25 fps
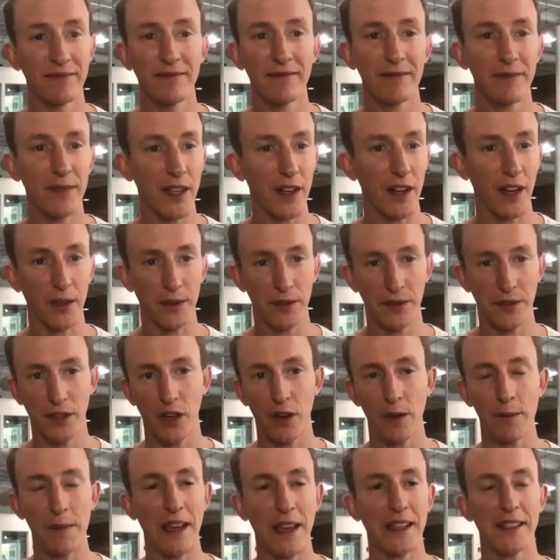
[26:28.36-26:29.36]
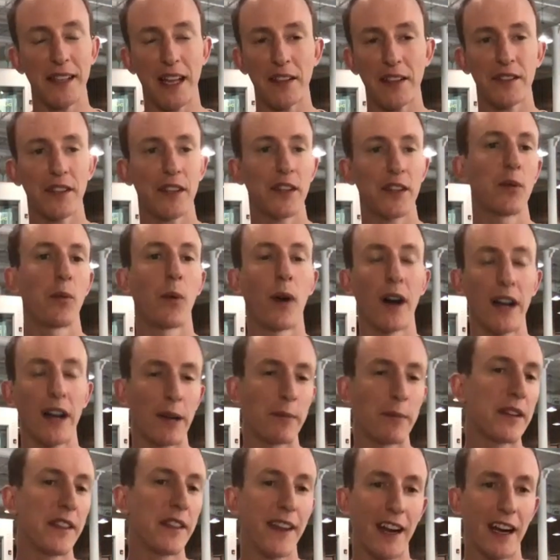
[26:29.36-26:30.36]
you know so it makes sense that you want to
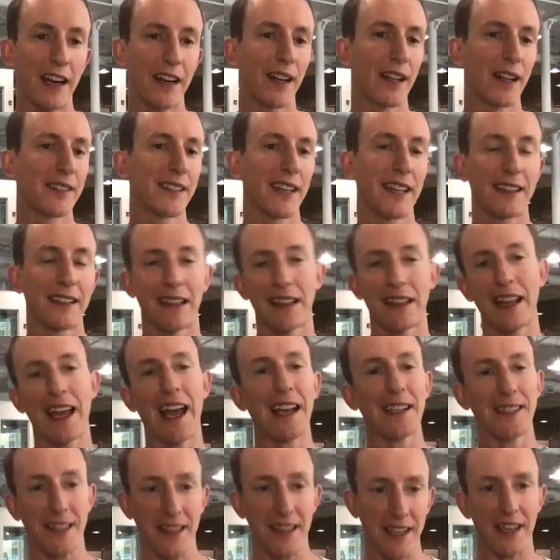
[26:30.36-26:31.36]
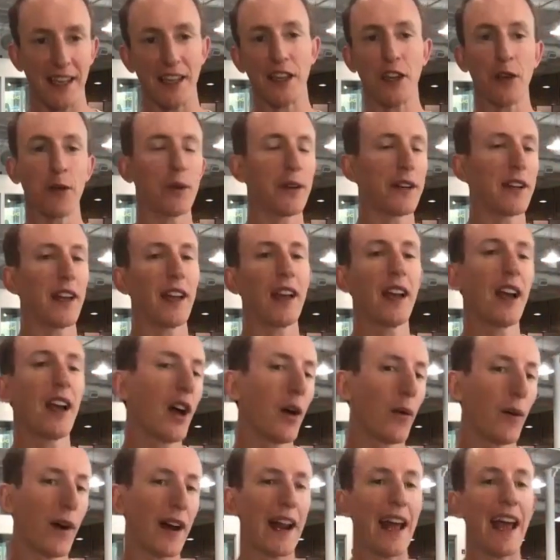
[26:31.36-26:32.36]
be there and it's like the last thing you would
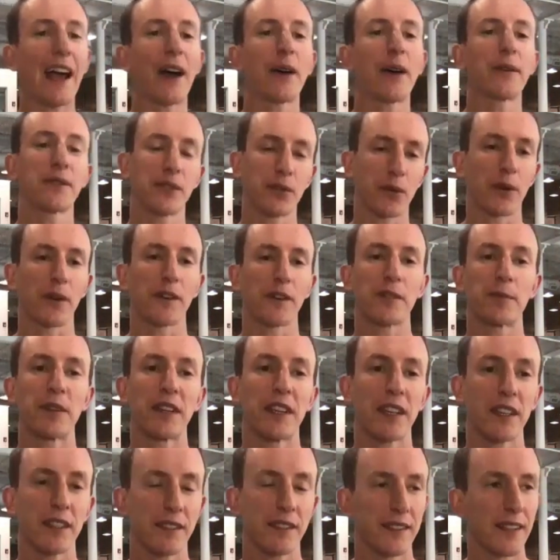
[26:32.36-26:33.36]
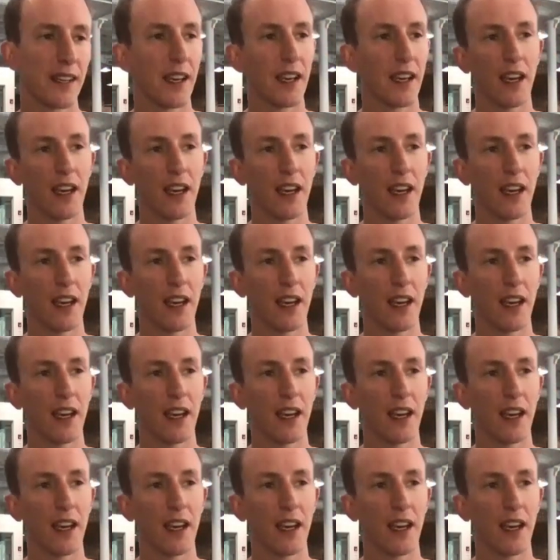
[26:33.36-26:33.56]
want to outsource because